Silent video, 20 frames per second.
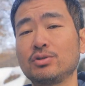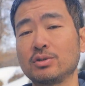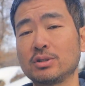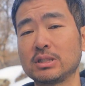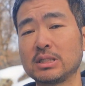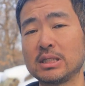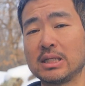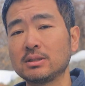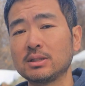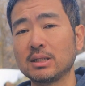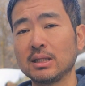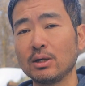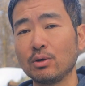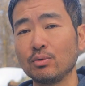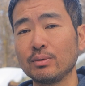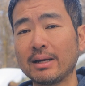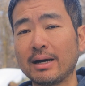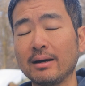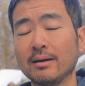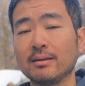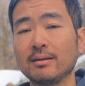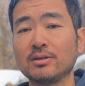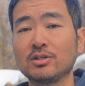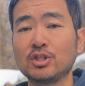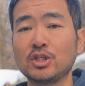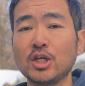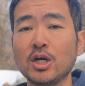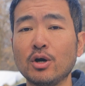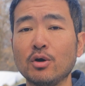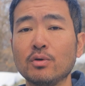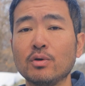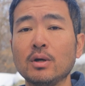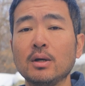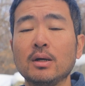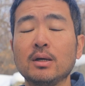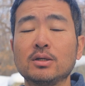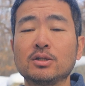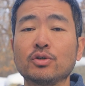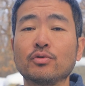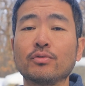to slow down the snow
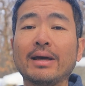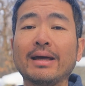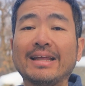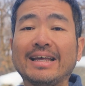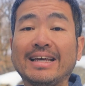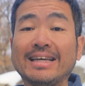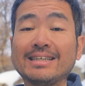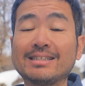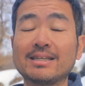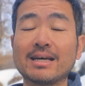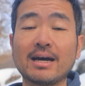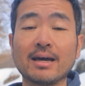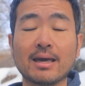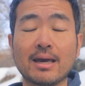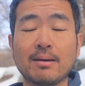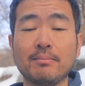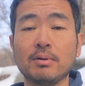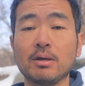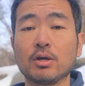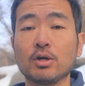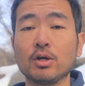so that east side can be